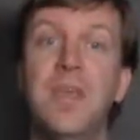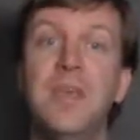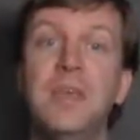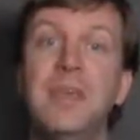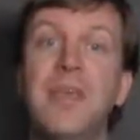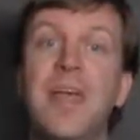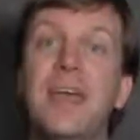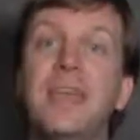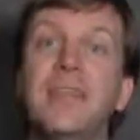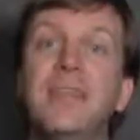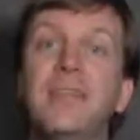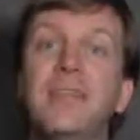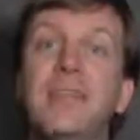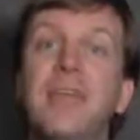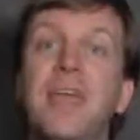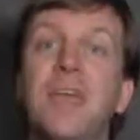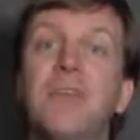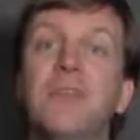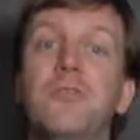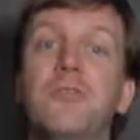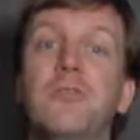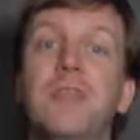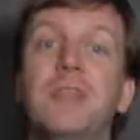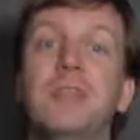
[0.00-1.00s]
Thanks to the
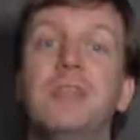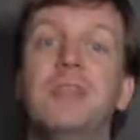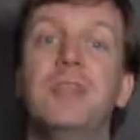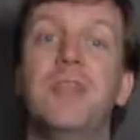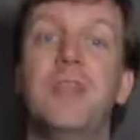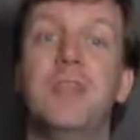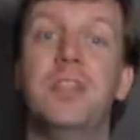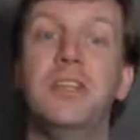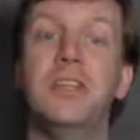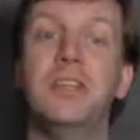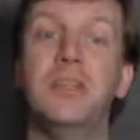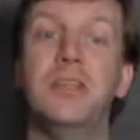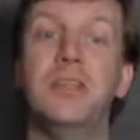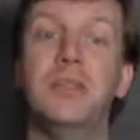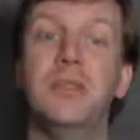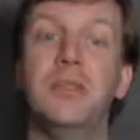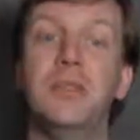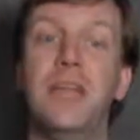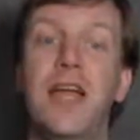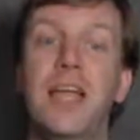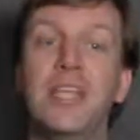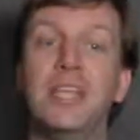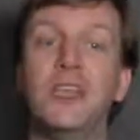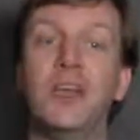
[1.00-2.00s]
internet's tendency to
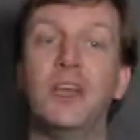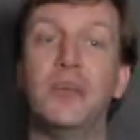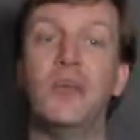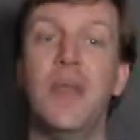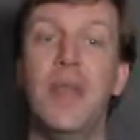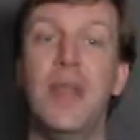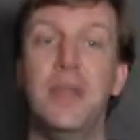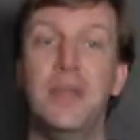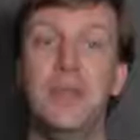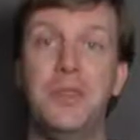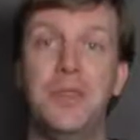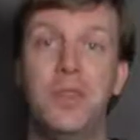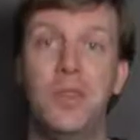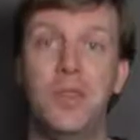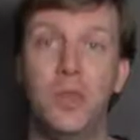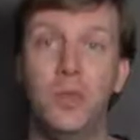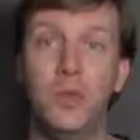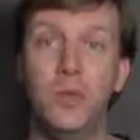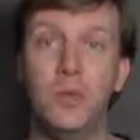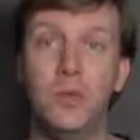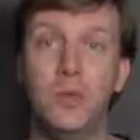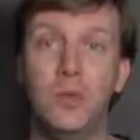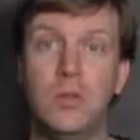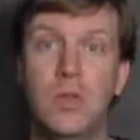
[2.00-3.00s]
latch onto anything
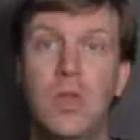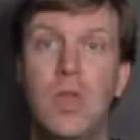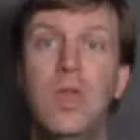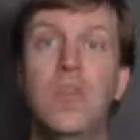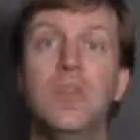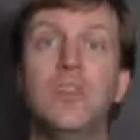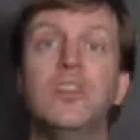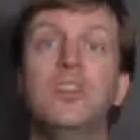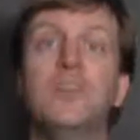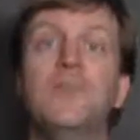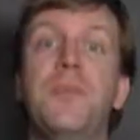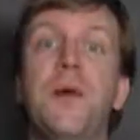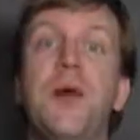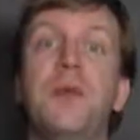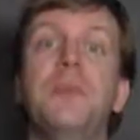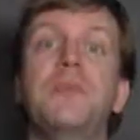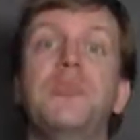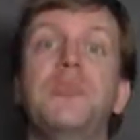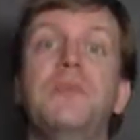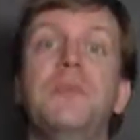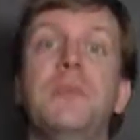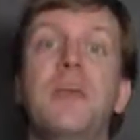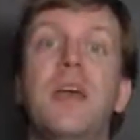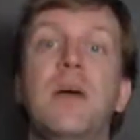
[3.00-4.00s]
cute,
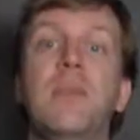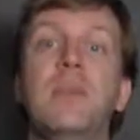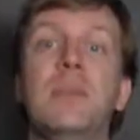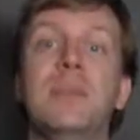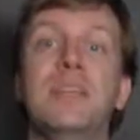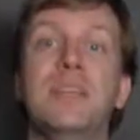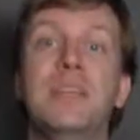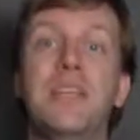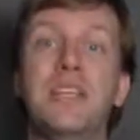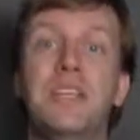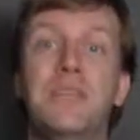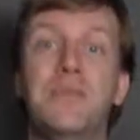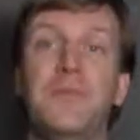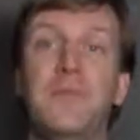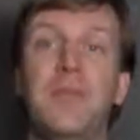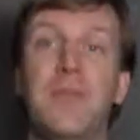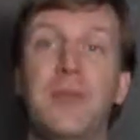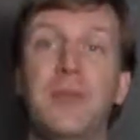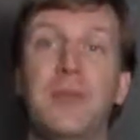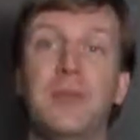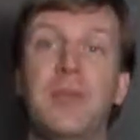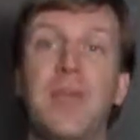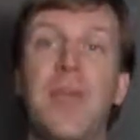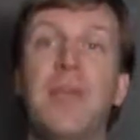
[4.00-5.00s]
spiders are becoming less
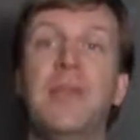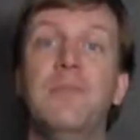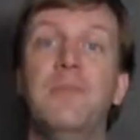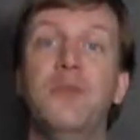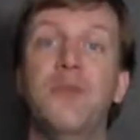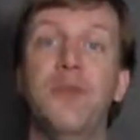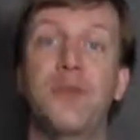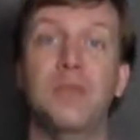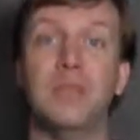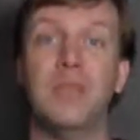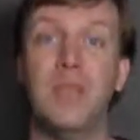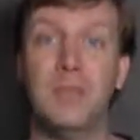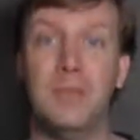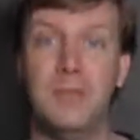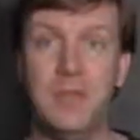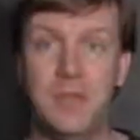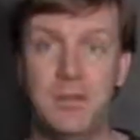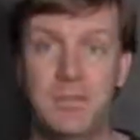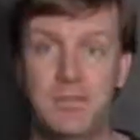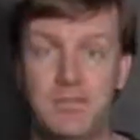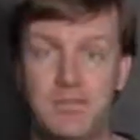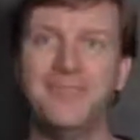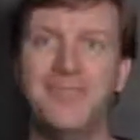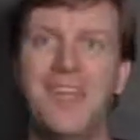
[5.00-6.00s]
feared and more accepted.
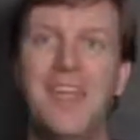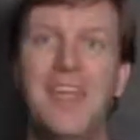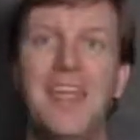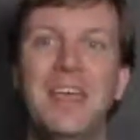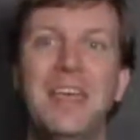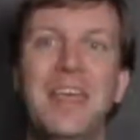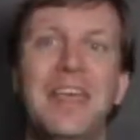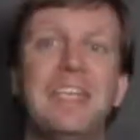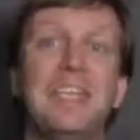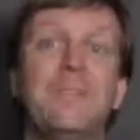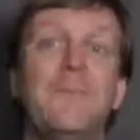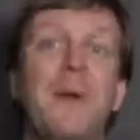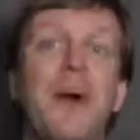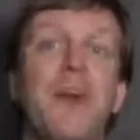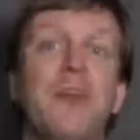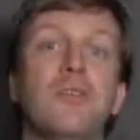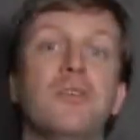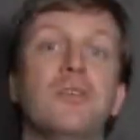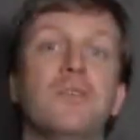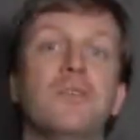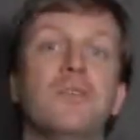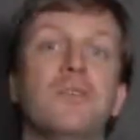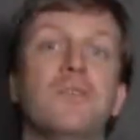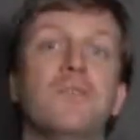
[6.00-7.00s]
That's
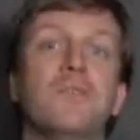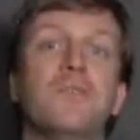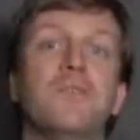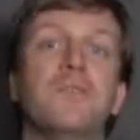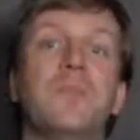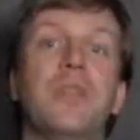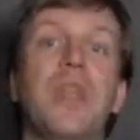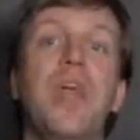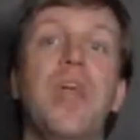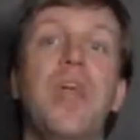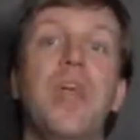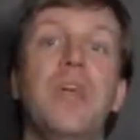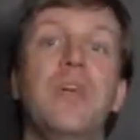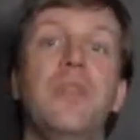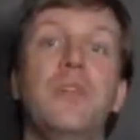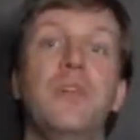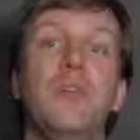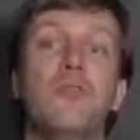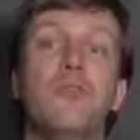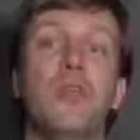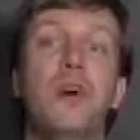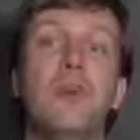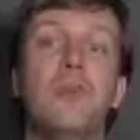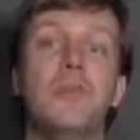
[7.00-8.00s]
spiders.
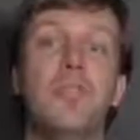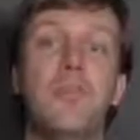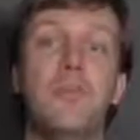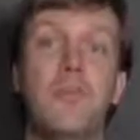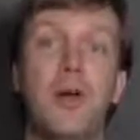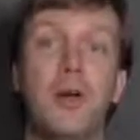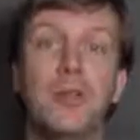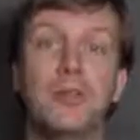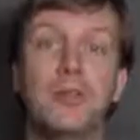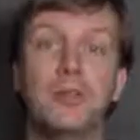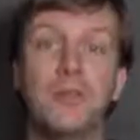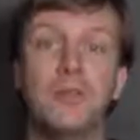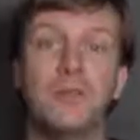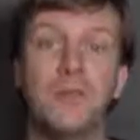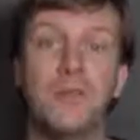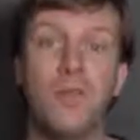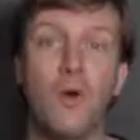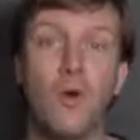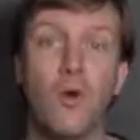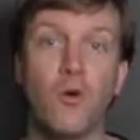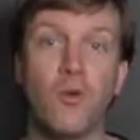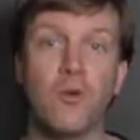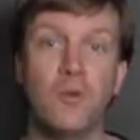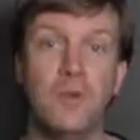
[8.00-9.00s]
They're not the monsters of
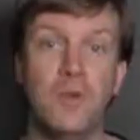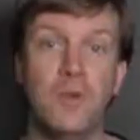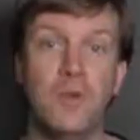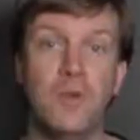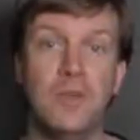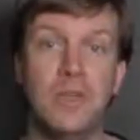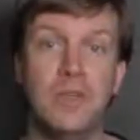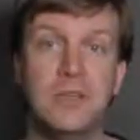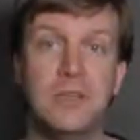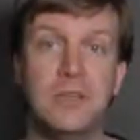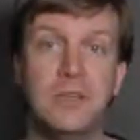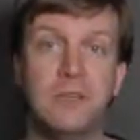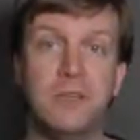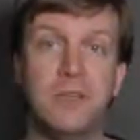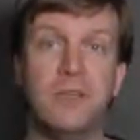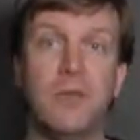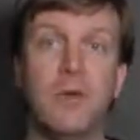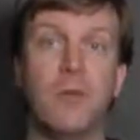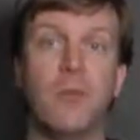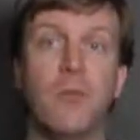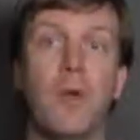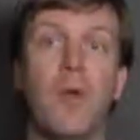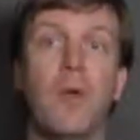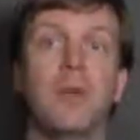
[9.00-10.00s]
horror movies,
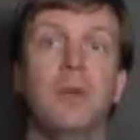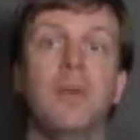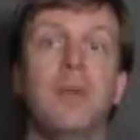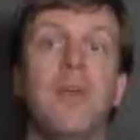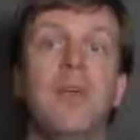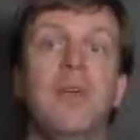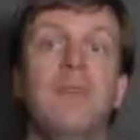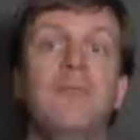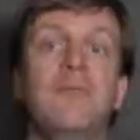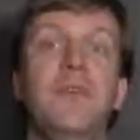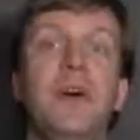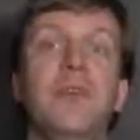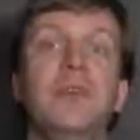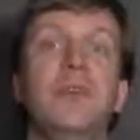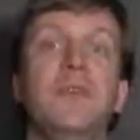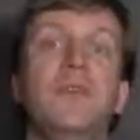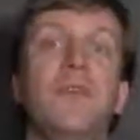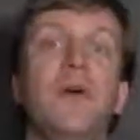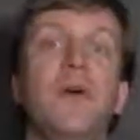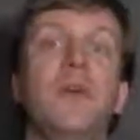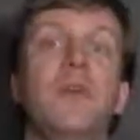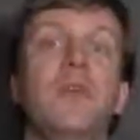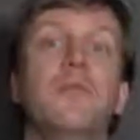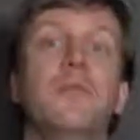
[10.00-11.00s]
but rather a vital
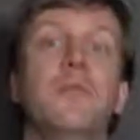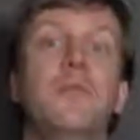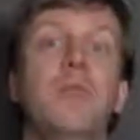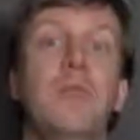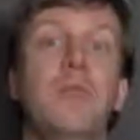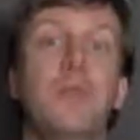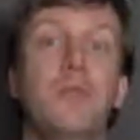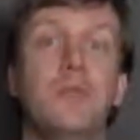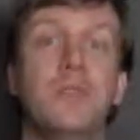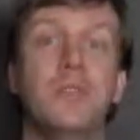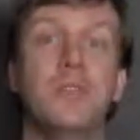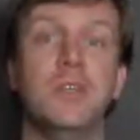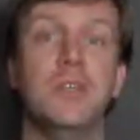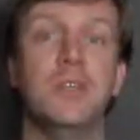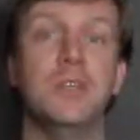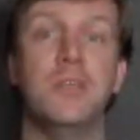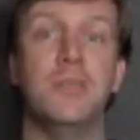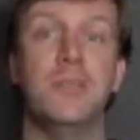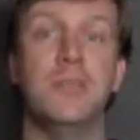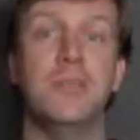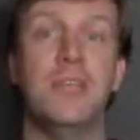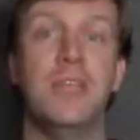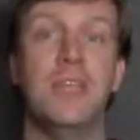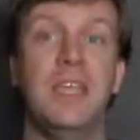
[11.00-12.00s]
part of the
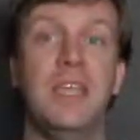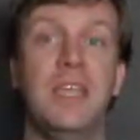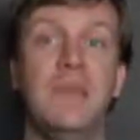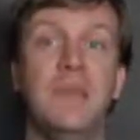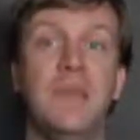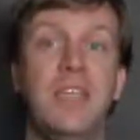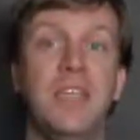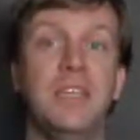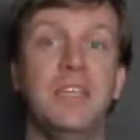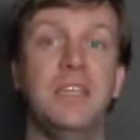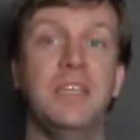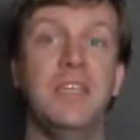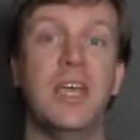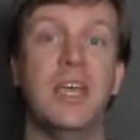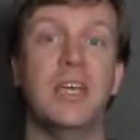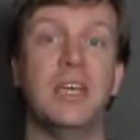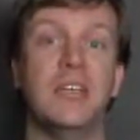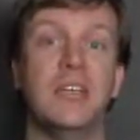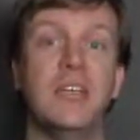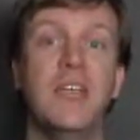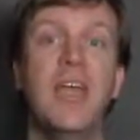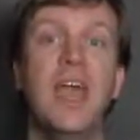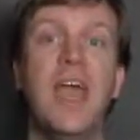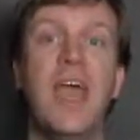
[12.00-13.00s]
ecosystem that keep
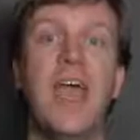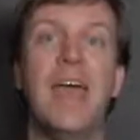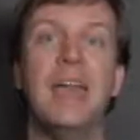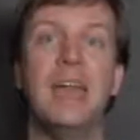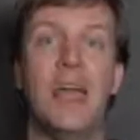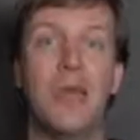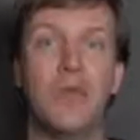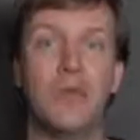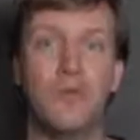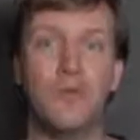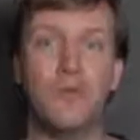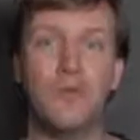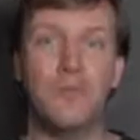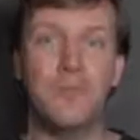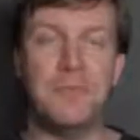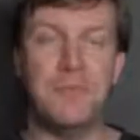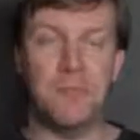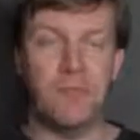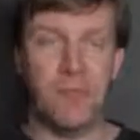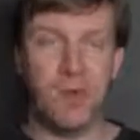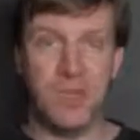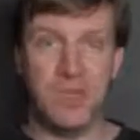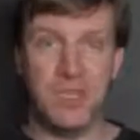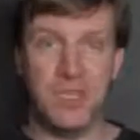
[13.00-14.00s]
insects and other creepy
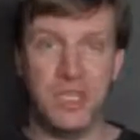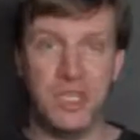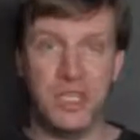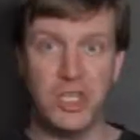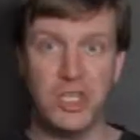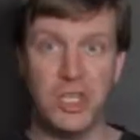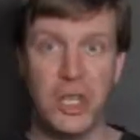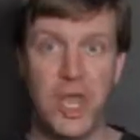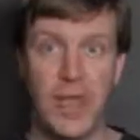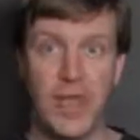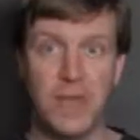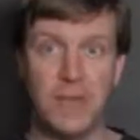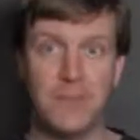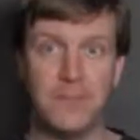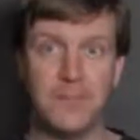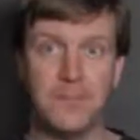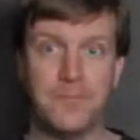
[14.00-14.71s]
crawlies in check.